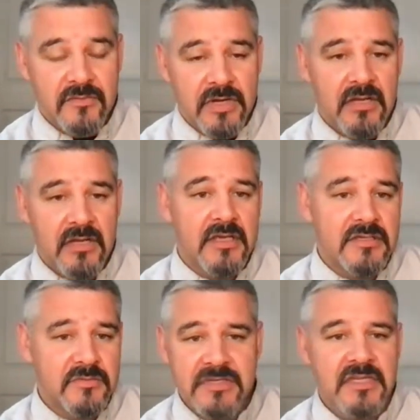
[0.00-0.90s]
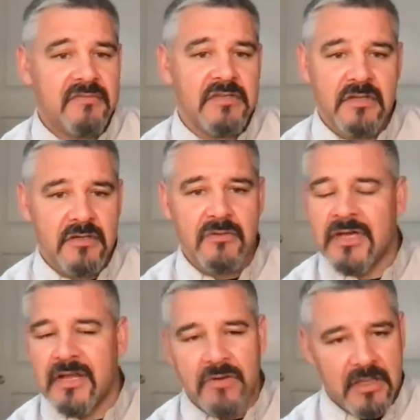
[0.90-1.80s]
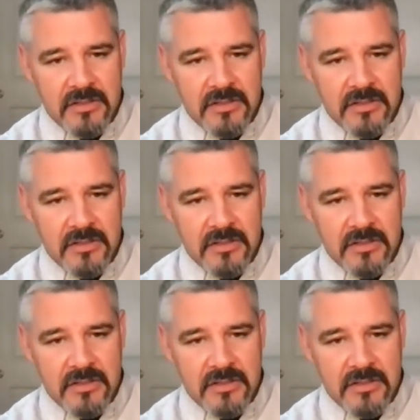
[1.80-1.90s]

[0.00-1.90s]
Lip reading: right, is received in a good way, right?